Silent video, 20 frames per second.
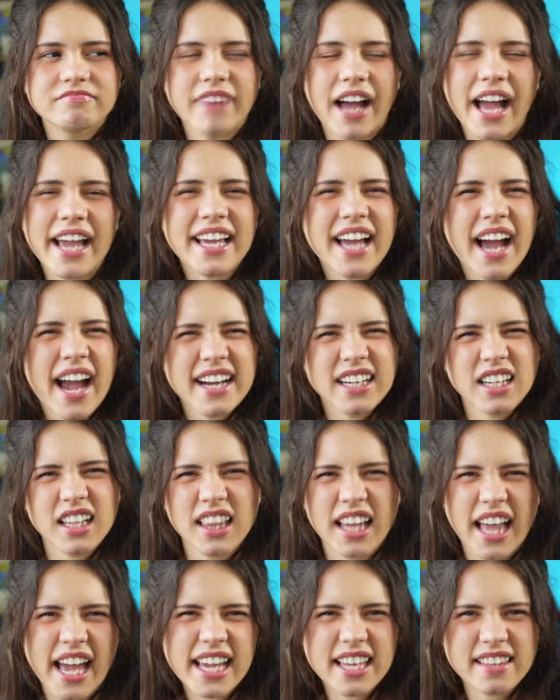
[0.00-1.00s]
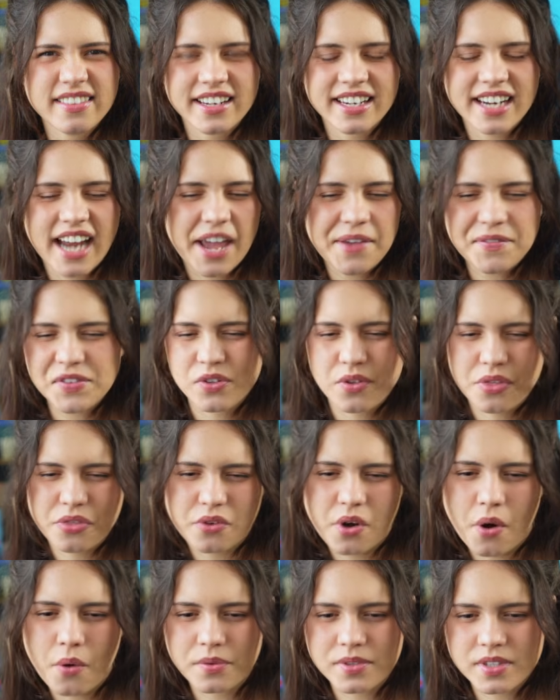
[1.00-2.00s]
I kind of like the knives to
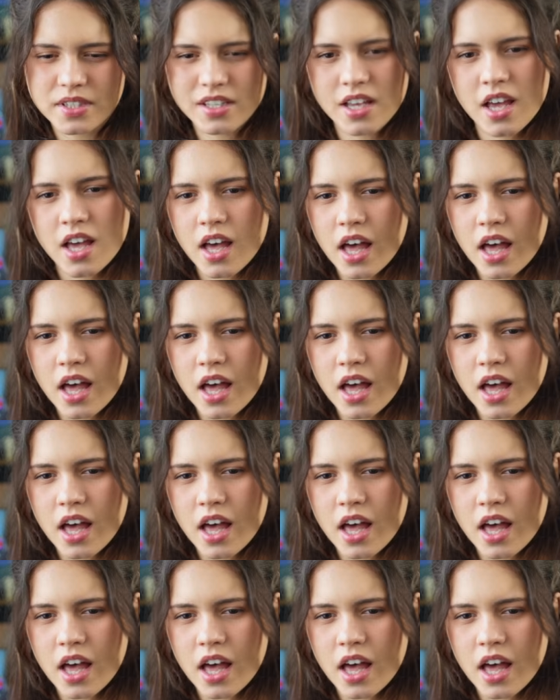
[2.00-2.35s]
throats.